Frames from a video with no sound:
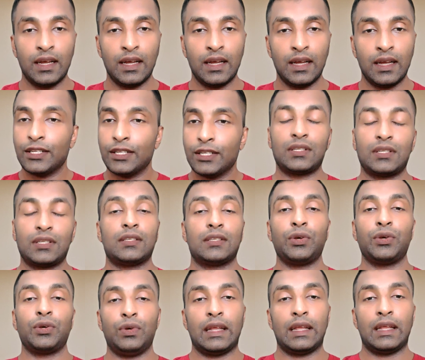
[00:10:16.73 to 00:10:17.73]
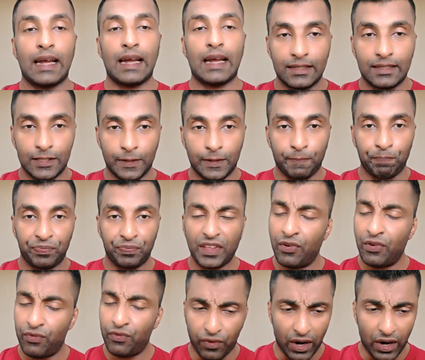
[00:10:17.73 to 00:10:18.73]
So this is how you can answer.
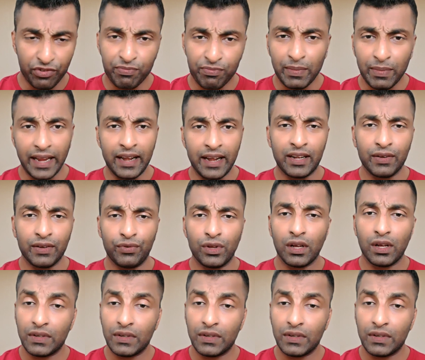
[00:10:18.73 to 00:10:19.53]
In one of my interviews,